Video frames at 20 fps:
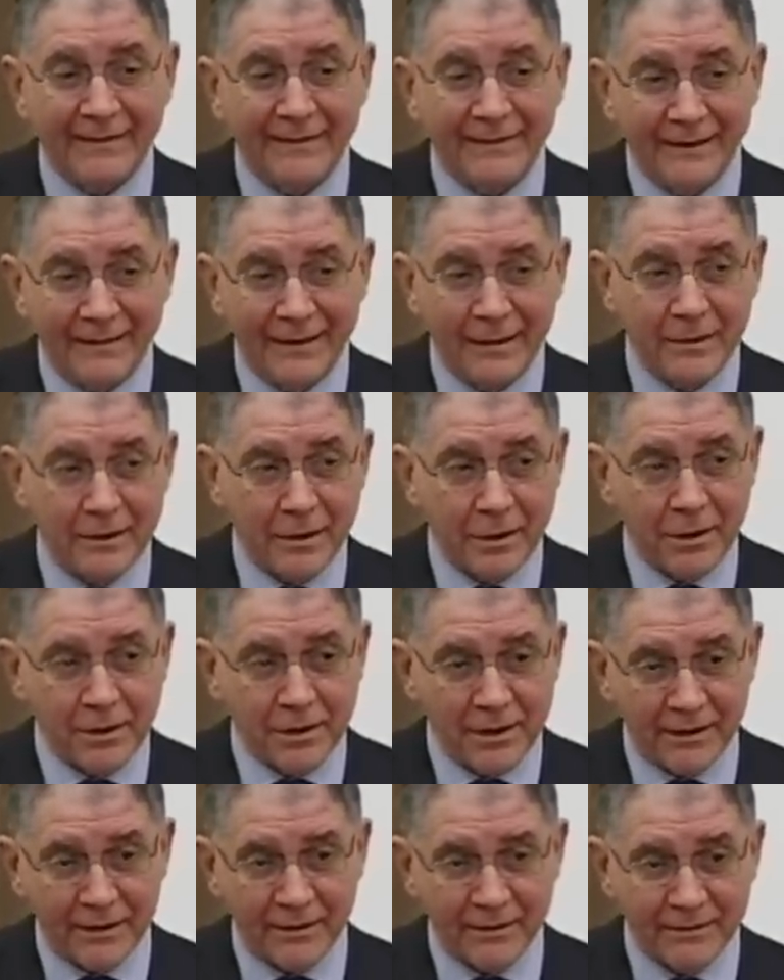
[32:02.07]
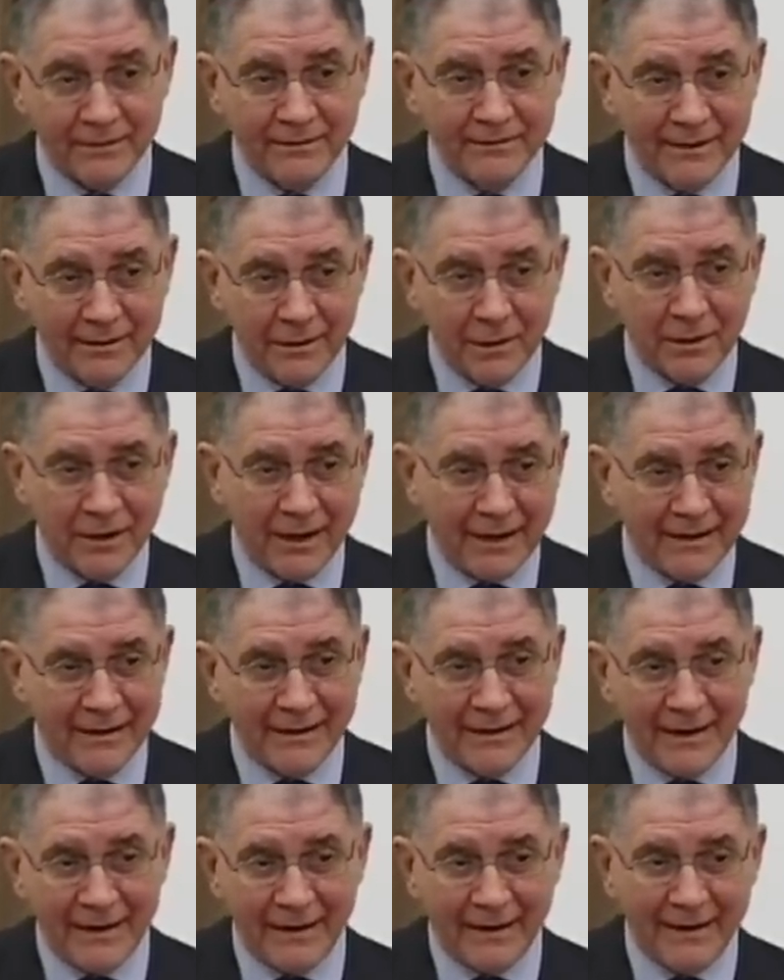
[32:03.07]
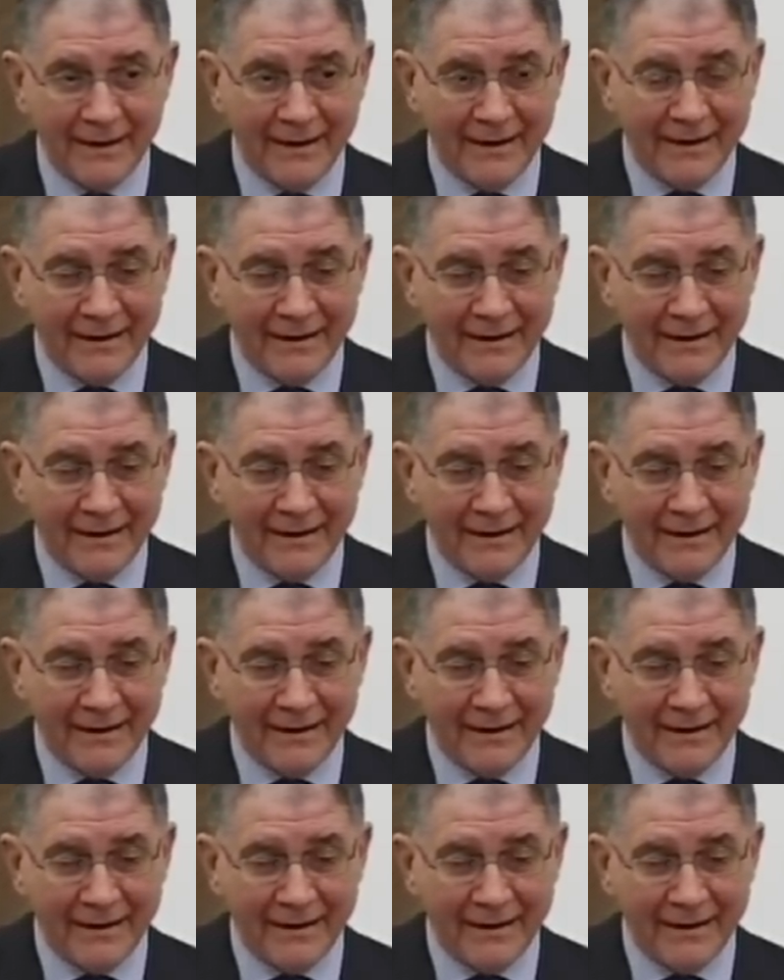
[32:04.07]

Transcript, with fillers: there is a cert, there is an, uh, uh,